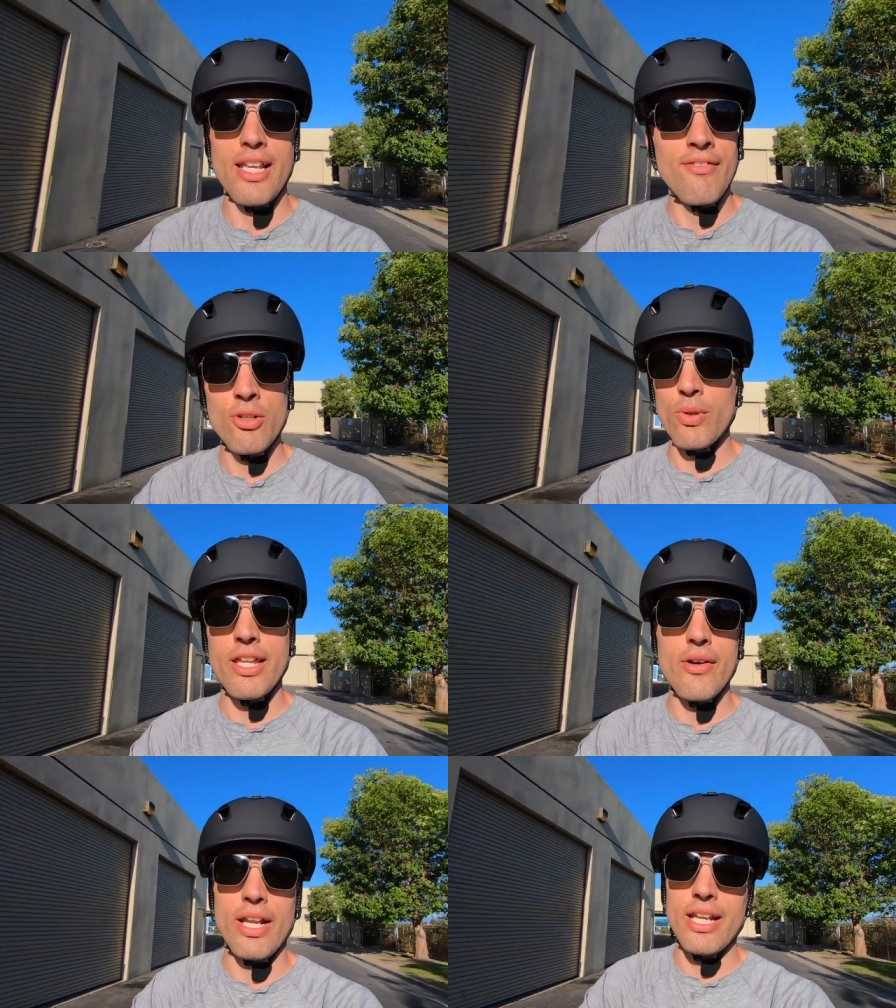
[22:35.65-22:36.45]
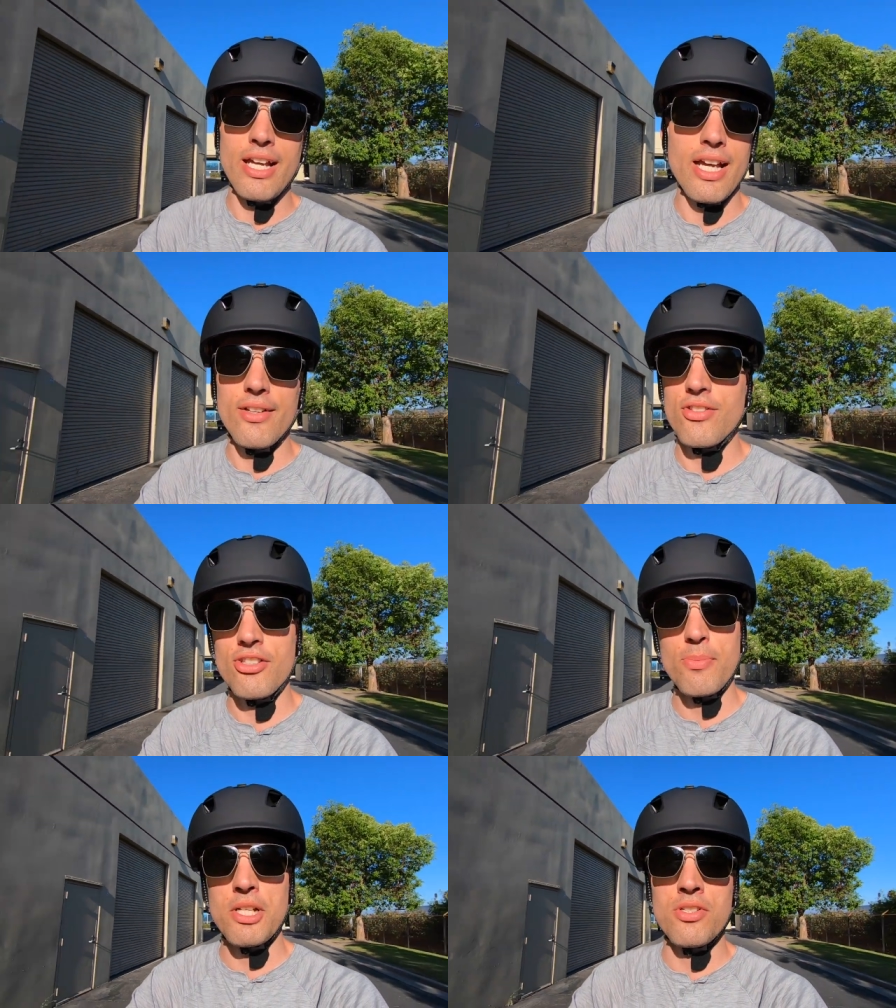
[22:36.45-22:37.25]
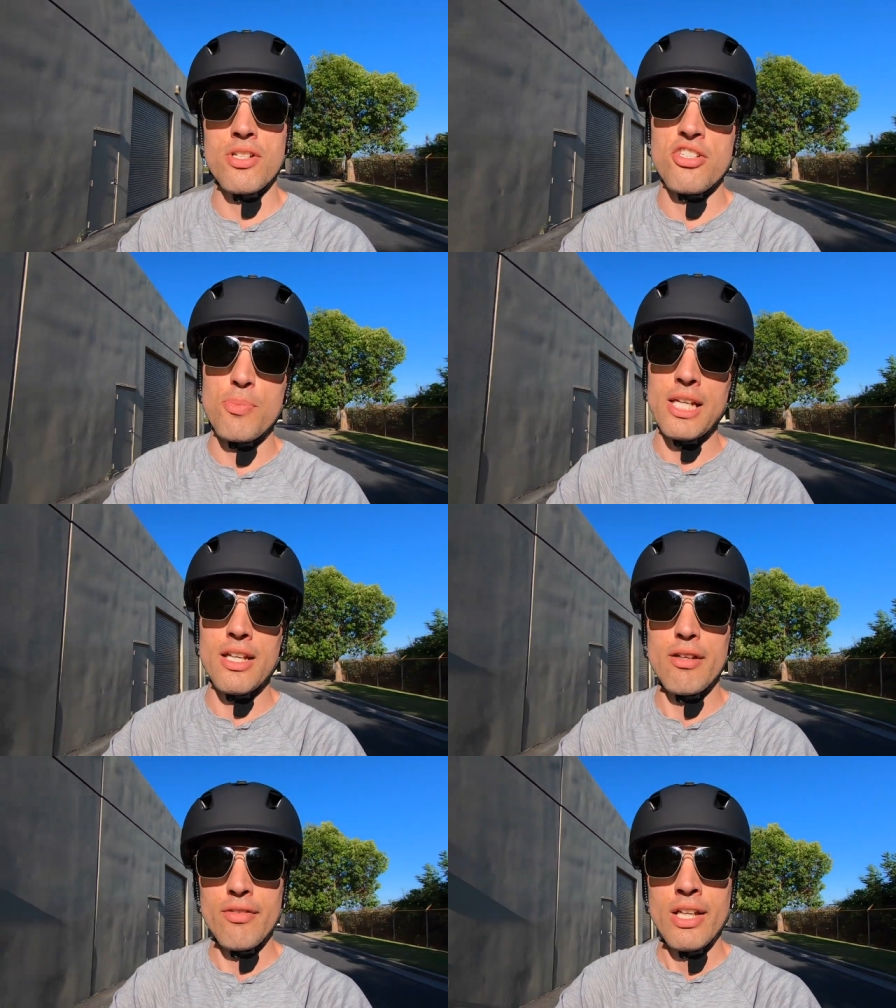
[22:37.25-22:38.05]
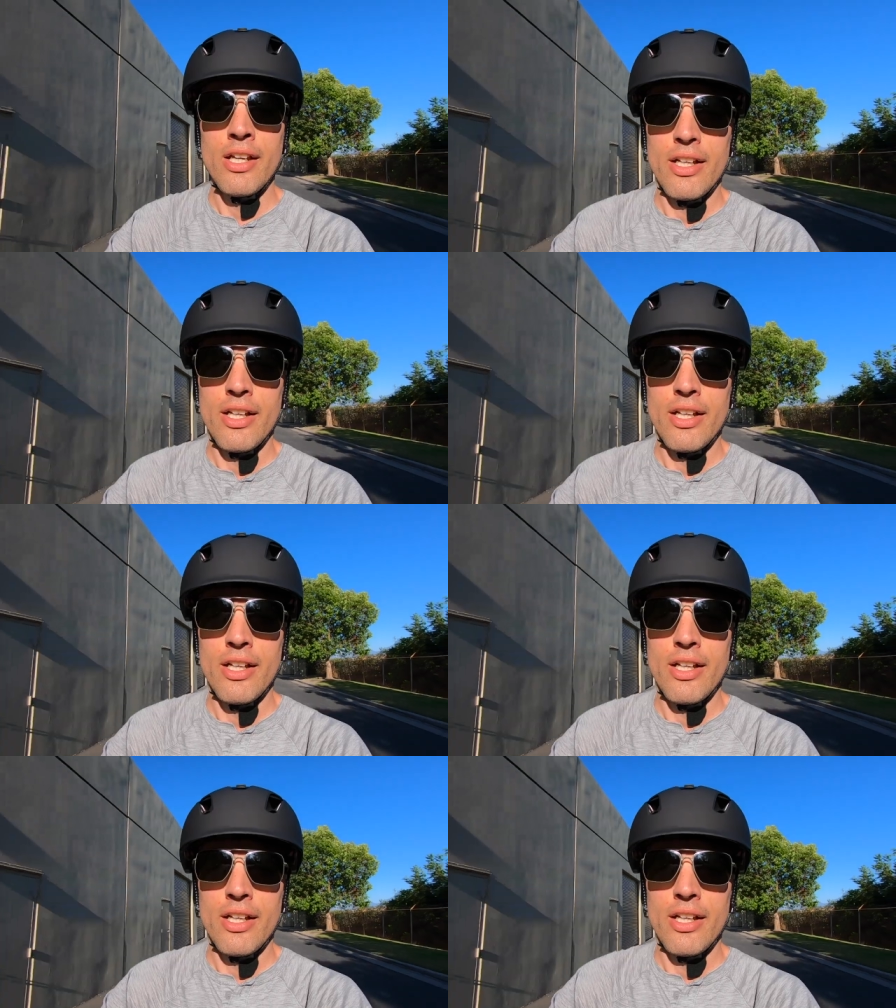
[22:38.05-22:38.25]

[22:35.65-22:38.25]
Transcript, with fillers: Even without any kind of suspension to speak of,